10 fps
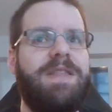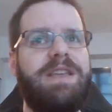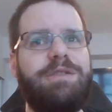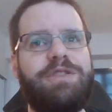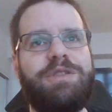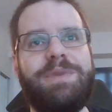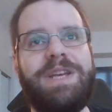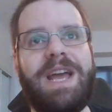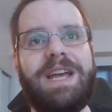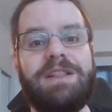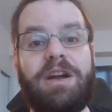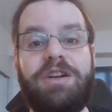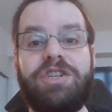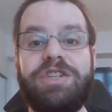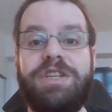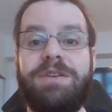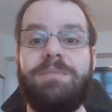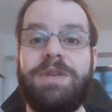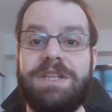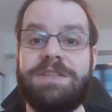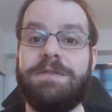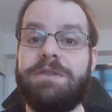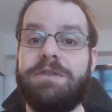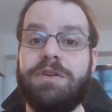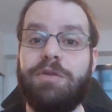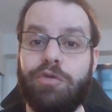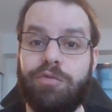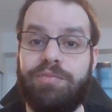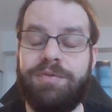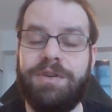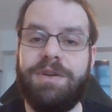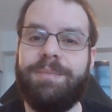They used to be a largely peaceful group,